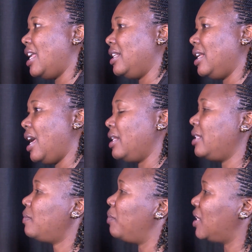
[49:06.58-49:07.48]
And
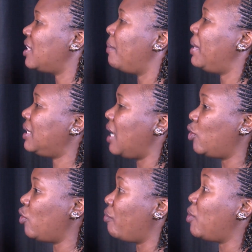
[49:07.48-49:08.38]
this brings the best
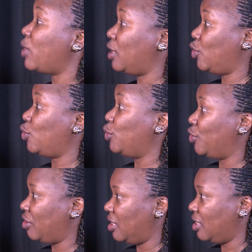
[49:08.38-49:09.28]
out of me with the
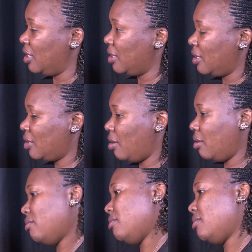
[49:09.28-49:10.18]
children.
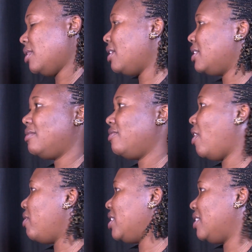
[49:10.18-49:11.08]
So it's
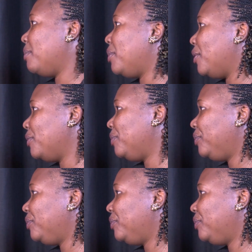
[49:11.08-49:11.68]
very simple.